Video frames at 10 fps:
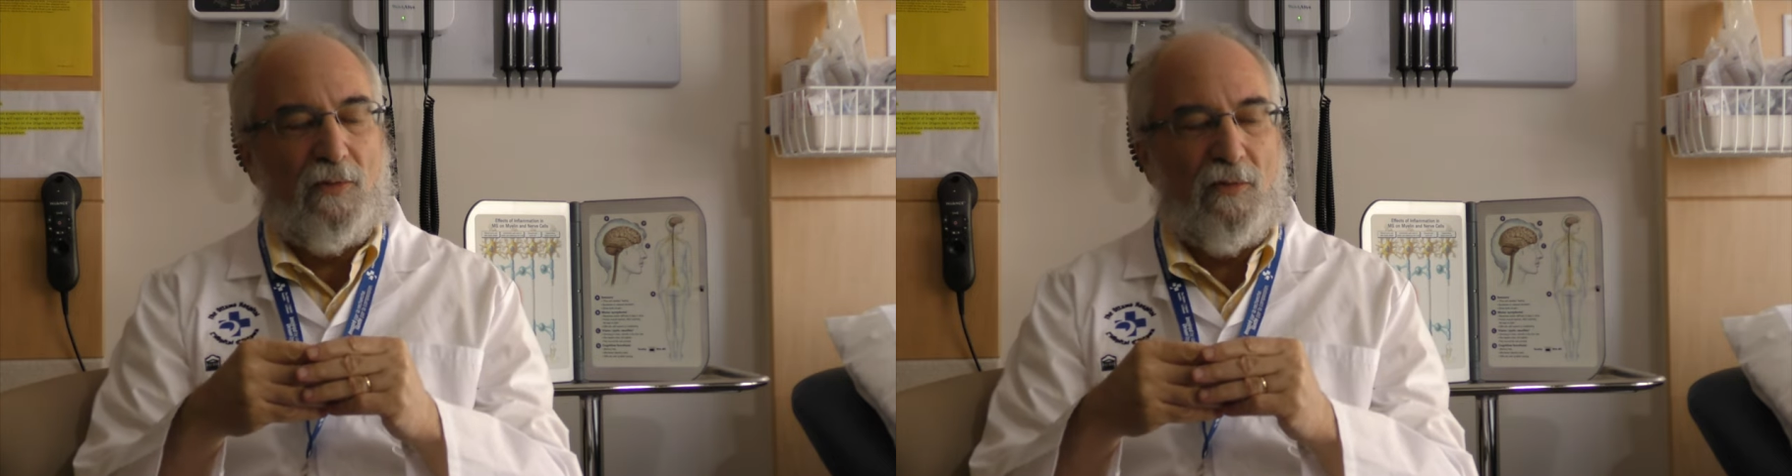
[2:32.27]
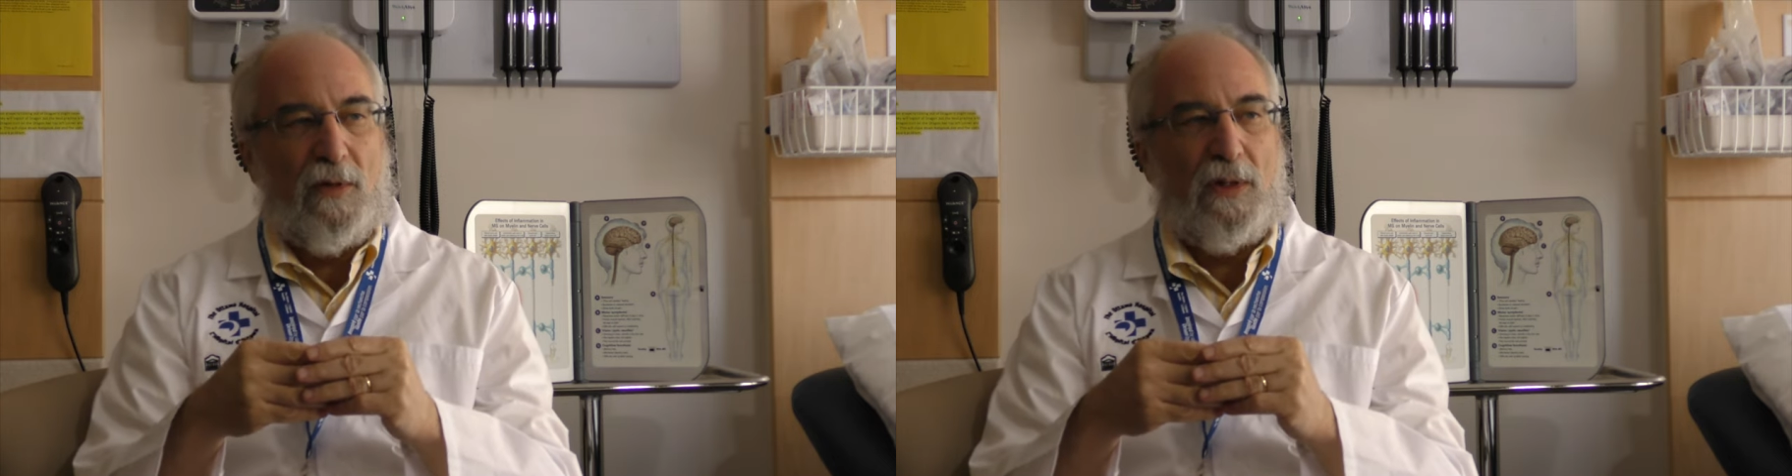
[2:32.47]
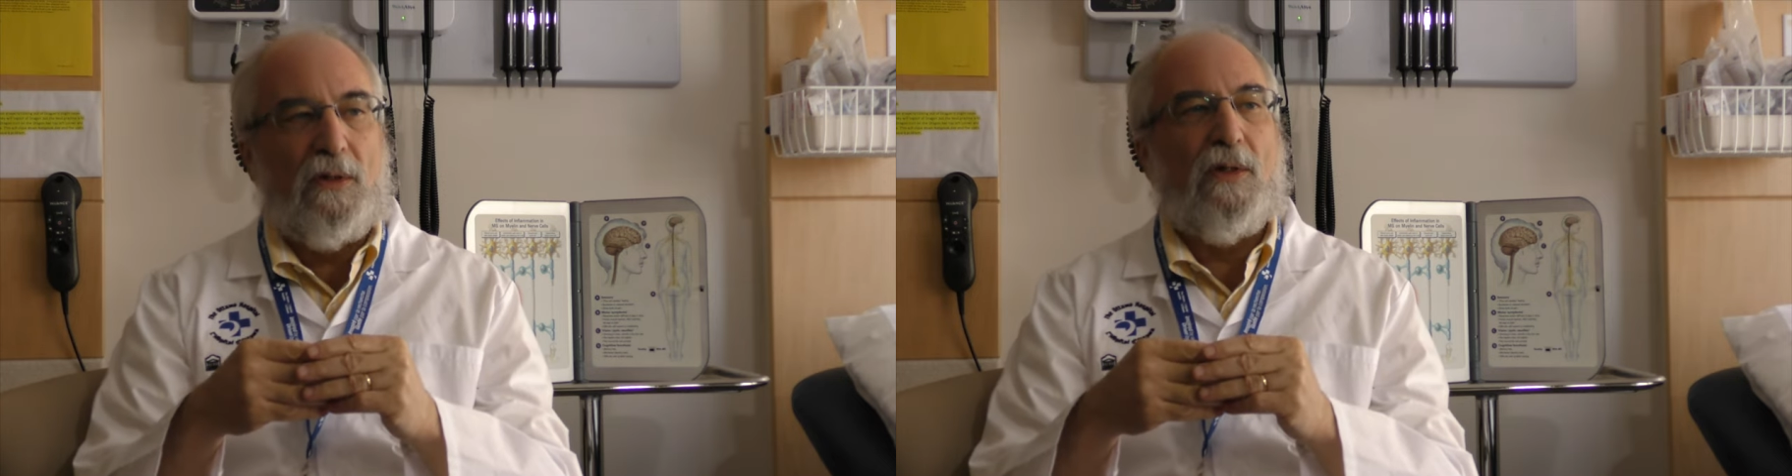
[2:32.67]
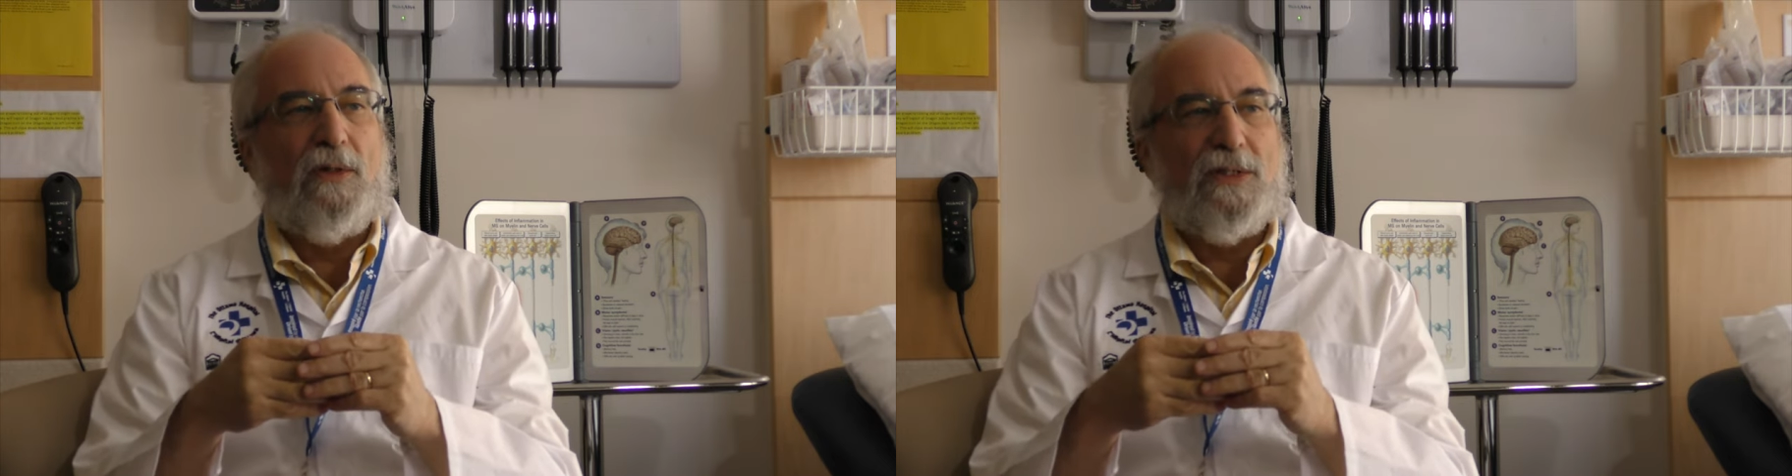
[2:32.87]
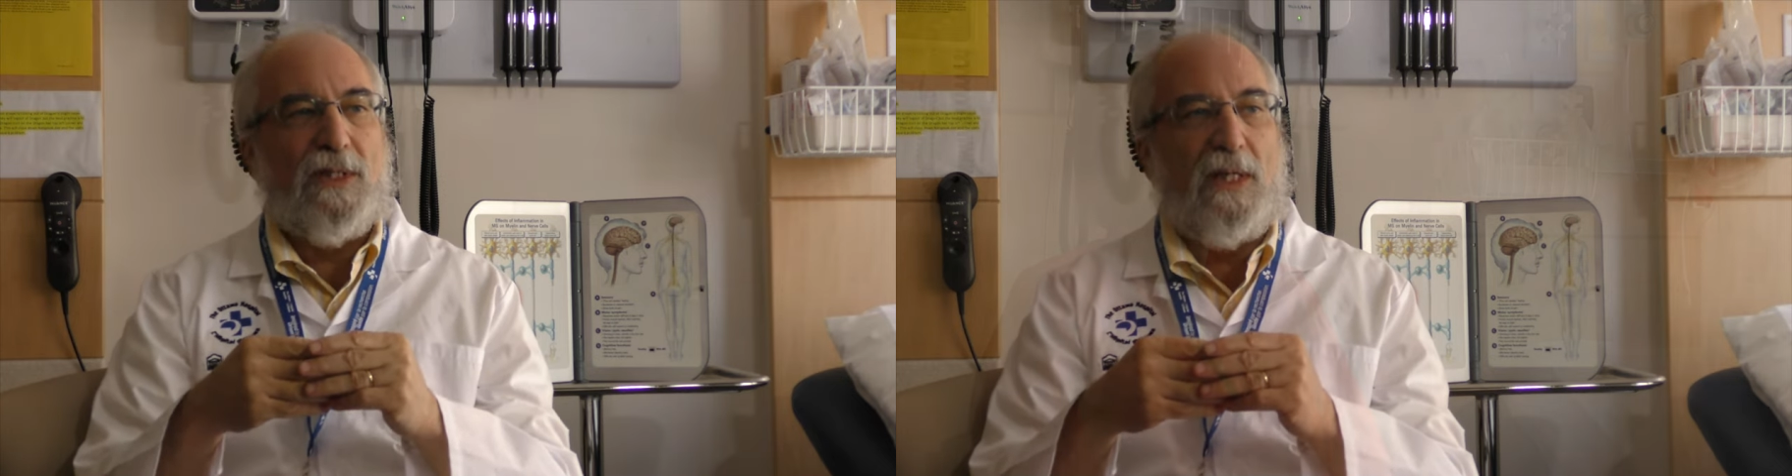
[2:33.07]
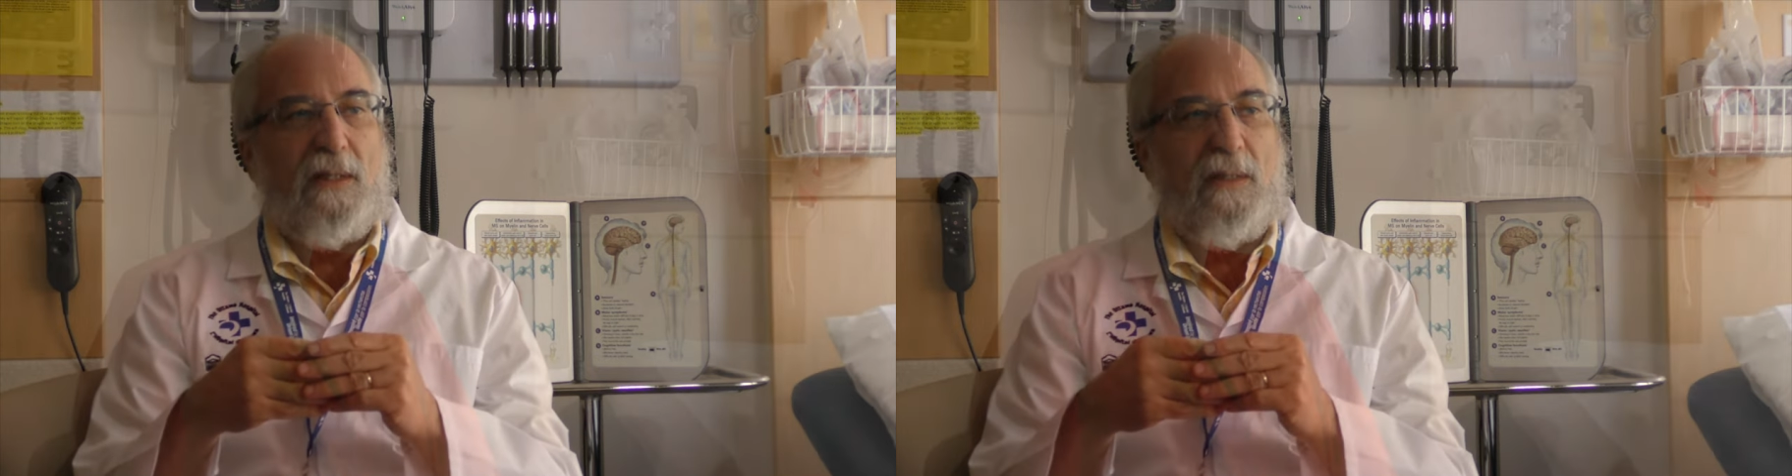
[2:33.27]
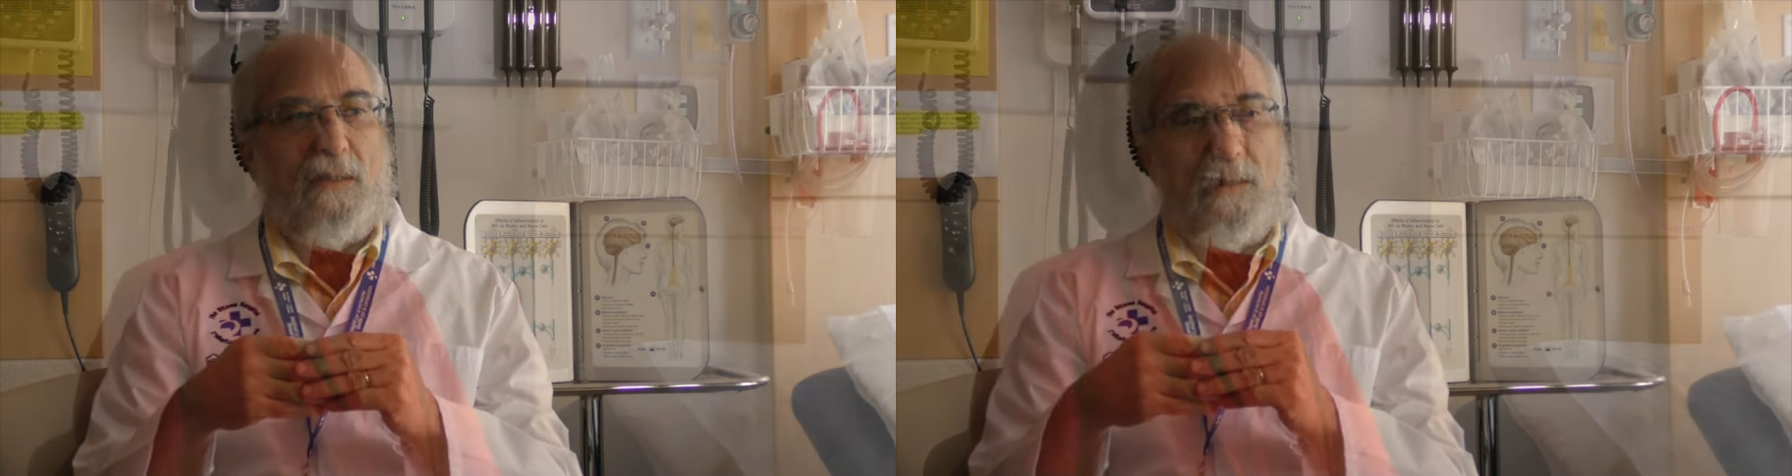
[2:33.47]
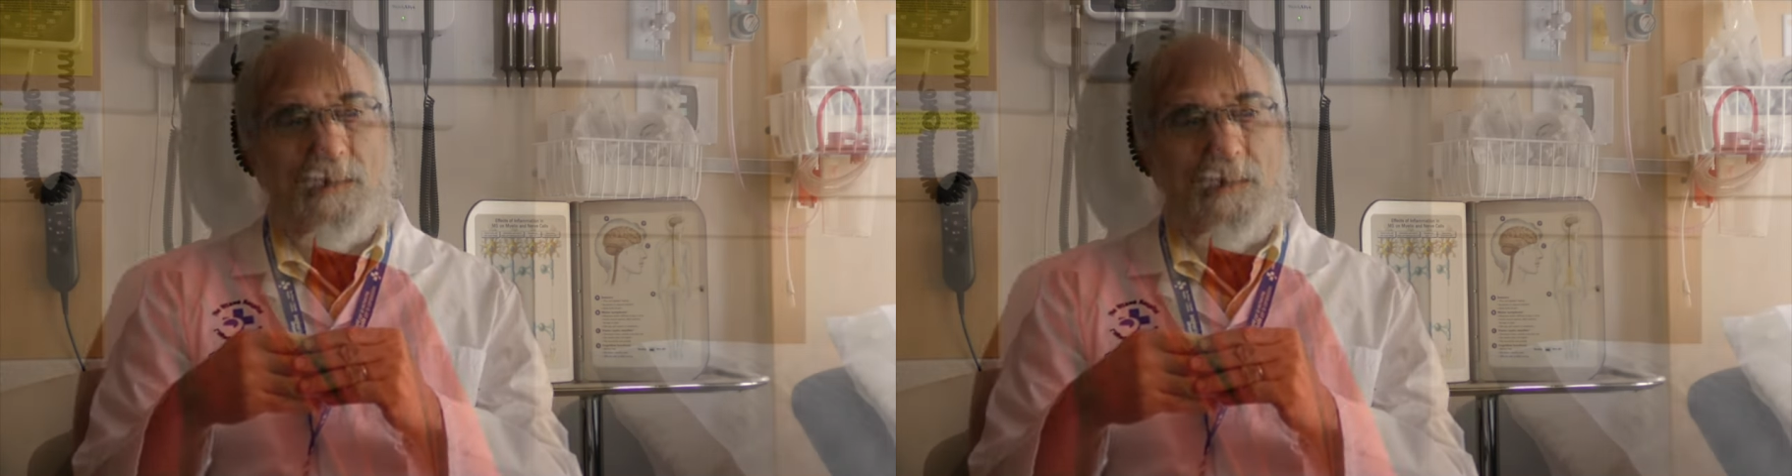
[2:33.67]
very long-standing.